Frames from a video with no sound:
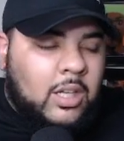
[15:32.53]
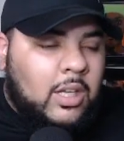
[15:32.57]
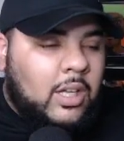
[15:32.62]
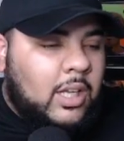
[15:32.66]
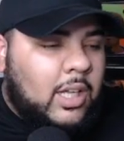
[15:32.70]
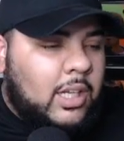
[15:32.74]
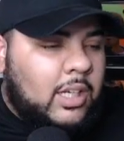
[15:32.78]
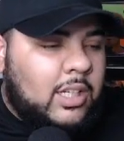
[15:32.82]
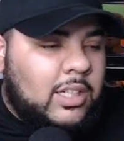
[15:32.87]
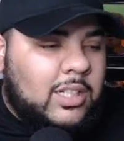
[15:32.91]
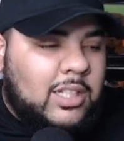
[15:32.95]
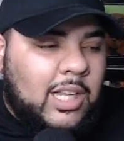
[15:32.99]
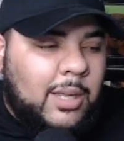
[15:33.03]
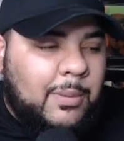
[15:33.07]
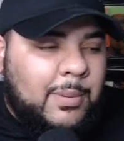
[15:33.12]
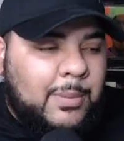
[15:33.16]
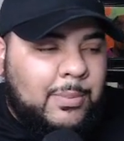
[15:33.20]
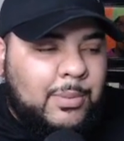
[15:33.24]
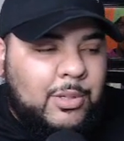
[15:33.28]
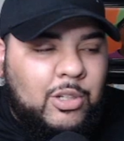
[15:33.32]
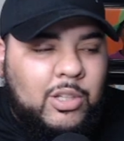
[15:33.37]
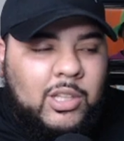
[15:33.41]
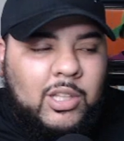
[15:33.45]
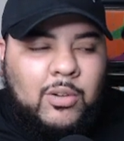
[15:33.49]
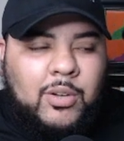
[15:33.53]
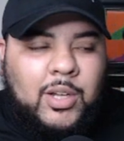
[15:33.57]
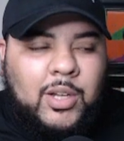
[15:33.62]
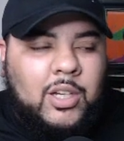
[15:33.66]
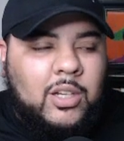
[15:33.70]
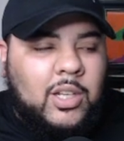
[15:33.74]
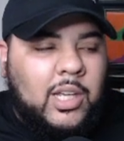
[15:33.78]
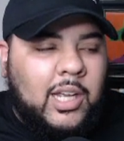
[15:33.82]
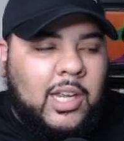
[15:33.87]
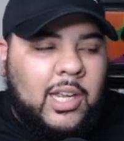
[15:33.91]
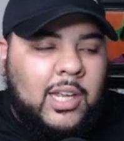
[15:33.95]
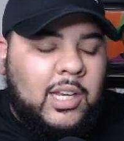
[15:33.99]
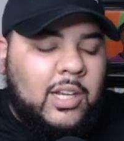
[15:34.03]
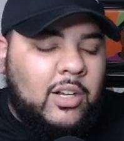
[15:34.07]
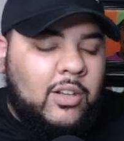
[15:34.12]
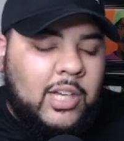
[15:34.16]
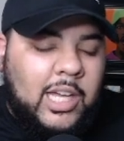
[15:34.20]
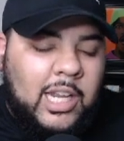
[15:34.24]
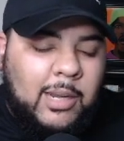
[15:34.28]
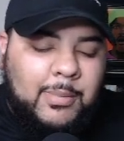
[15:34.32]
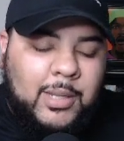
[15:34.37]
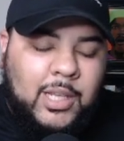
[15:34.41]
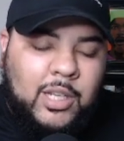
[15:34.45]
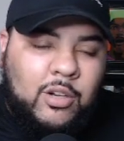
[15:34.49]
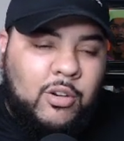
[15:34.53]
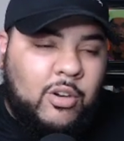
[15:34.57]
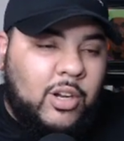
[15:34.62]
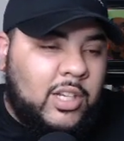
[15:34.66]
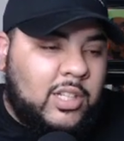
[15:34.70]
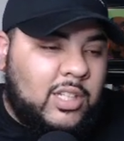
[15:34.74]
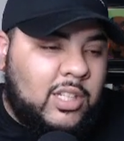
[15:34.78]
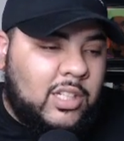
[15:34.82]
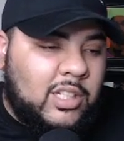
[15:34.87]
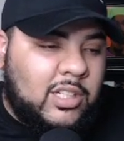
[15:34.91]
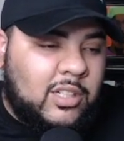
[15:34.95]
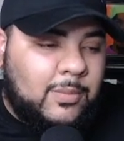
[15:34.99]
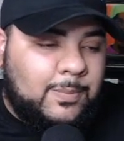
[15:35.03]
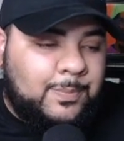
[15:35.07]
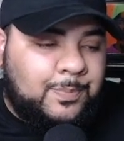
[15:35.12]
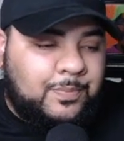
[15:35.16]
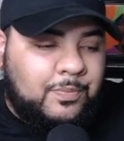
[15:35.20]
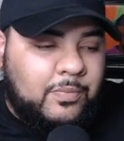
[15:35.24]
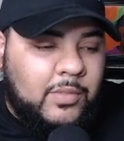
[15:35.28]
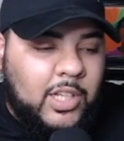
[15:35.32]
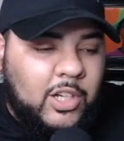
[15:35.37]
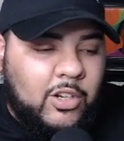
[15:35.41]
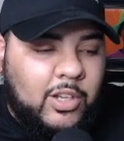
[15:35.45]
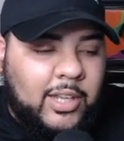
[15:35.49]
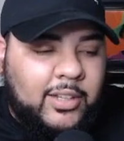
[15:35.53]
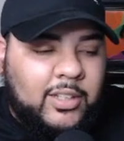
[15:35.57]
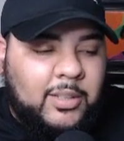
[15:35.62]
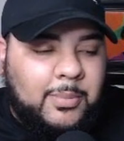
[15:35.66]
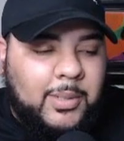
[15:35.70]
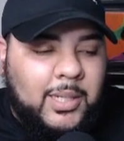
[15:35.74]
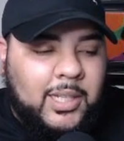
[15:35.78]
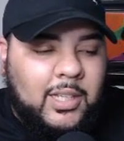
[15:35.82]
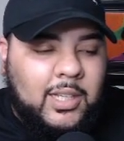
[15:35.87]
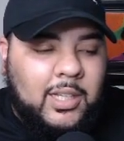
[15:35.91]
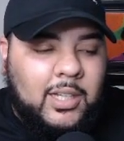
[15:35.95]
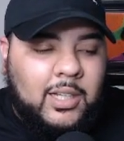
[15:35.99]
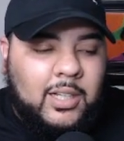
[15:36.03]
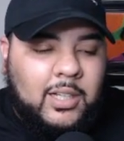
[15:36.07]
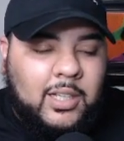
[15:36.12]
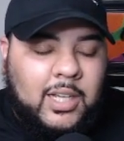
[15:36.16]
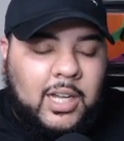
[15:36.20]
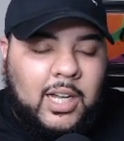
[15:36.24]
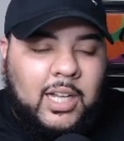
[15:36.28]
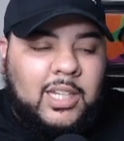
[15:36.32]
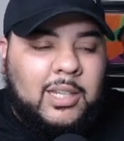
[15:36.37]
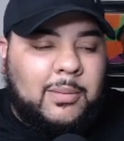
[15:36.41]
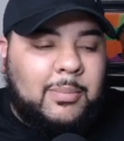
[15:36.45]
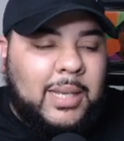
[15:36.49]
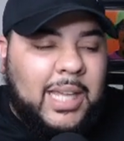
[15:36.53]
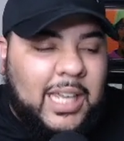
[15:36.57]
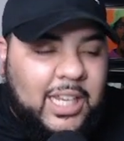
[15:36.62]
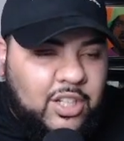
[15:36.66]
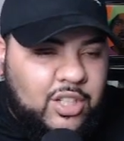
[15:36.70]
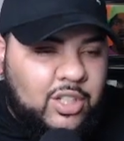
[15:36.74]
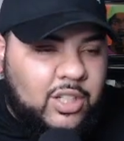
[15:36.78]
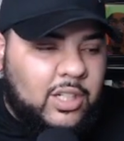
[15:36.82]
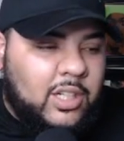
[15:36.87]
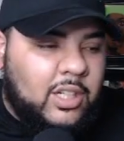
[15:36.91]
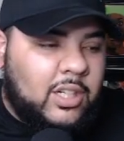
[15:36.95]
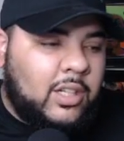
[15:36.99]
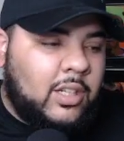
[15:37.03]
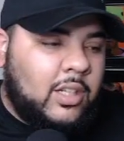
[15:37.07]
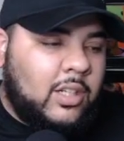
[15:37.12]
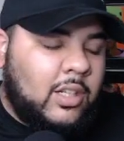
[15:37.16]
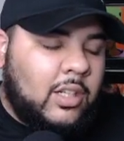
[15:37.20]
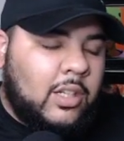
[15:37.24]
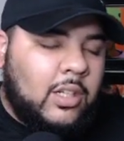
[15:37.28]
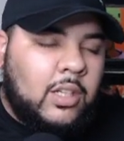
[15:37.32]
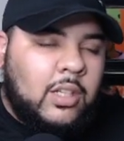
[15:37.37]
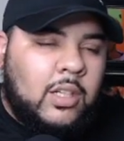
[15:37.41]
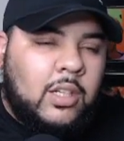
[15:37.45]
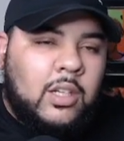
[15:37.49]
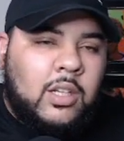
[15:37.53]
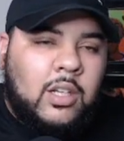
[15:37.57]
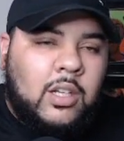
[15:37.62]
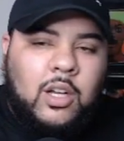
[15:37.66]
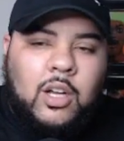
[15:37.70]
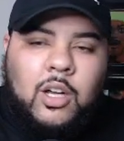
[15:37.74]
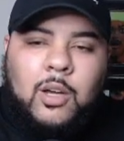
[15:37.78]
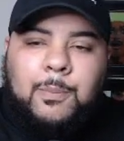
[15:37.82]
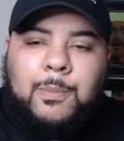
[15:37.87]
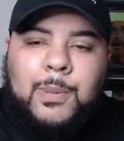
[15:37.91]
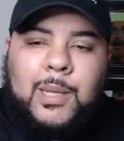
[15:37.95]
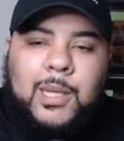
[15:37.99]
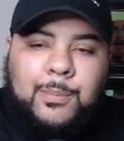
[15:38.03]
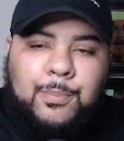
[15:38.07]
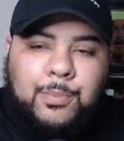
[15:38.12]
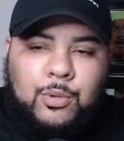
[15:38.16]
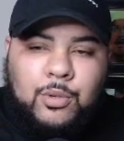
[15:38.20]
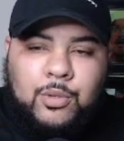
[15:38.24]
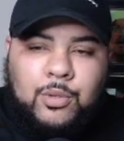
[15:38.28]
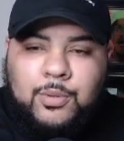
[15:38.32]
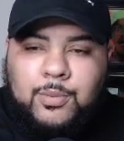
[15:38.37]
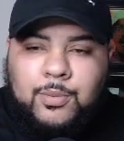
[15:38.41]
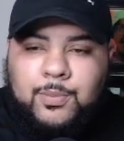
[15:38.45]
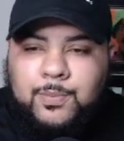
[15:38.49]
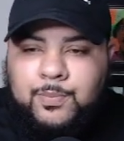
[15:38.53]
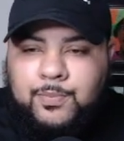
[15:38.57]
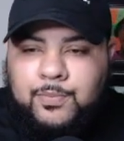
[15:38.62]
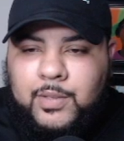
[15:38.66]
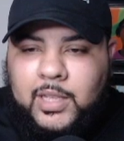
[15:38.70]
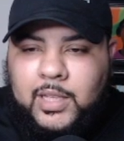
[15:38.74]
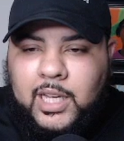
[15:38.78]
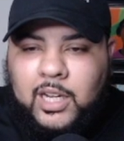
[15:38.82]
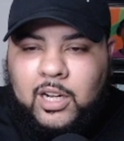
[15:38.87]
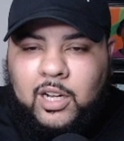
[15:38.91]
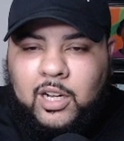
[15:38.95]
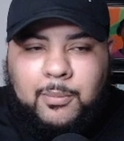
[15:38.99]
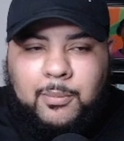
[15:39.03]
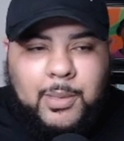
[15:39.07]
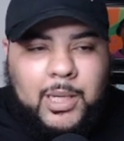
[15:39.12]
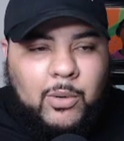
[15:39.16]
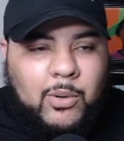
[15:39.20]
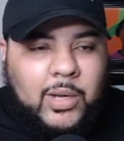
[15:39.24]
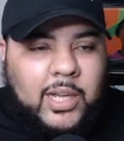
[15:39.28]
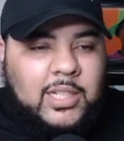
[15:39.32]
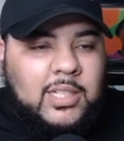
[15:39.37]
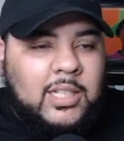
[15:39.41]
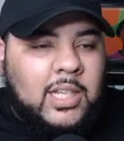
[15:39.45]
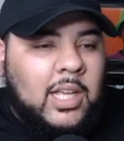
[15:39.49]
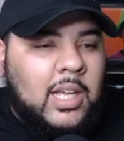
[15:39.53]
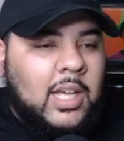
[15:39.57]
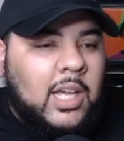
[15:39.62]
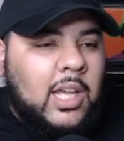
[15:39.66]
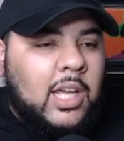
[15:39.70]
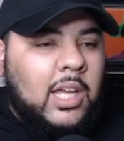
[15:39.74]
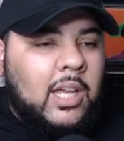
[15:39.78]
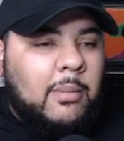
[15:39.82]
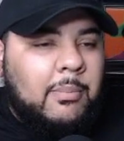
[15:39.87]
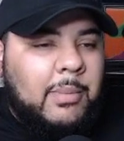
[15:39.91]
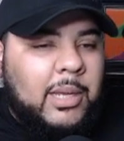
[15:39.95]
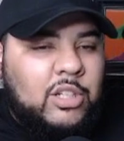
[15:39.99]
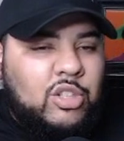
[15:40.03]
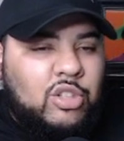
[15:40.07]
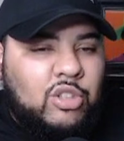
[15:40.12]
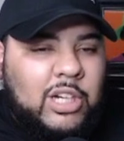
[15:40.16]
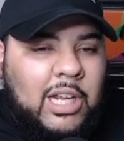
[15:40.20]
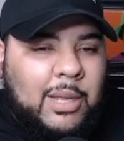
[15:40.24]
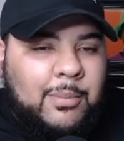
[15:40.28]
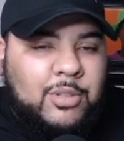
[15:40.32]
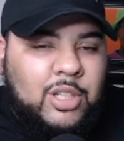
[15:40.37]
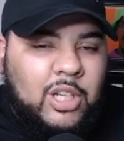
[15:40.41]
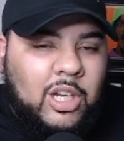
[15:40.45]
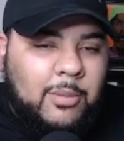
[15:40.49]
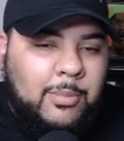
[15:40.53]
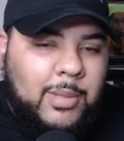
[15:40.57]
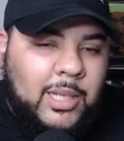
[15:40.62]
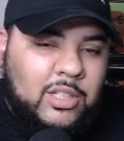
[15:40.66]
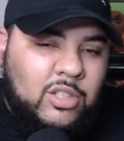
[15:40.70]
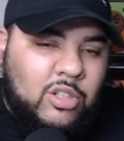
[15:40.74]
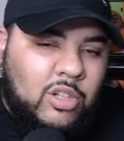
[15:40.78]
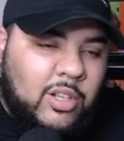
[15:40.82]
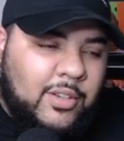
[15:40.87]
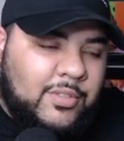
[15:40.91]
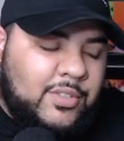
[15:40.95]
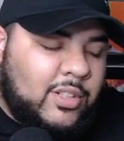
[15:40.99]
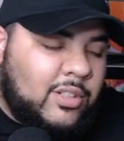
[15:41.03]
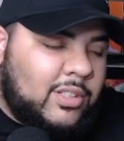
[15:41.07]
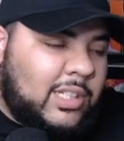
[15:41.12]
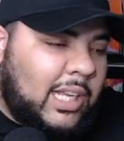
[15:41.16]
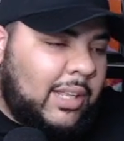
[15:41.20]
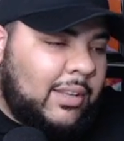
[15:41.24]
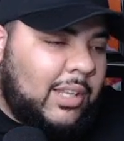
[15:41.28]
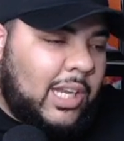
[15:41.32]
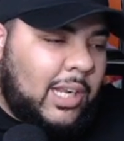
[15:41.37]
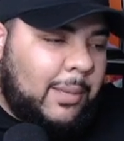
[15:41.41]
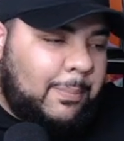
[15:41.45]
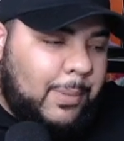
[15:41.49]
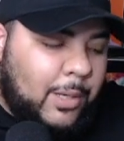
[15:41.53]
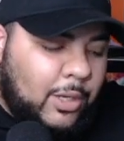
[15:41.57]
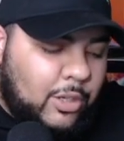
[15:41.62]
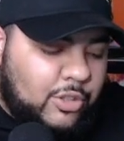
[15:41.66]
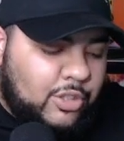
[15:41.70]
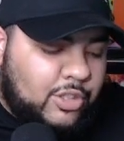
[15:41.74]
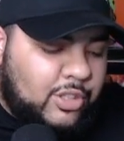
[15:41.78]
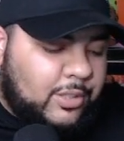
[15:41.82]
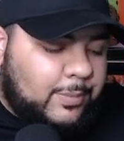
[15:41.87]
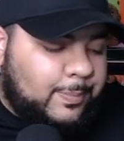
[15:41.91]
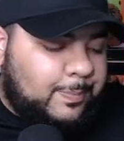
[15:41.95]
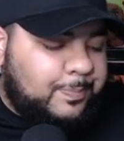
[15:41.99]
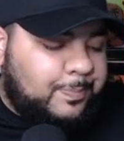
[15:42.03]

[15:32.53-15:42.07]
uh, just let people do their own. It don't got to be a criticism. It don't have to be a condemnation on people at all. But anyways, make sure you subscribe to the channel, man, so you know every single time that I post.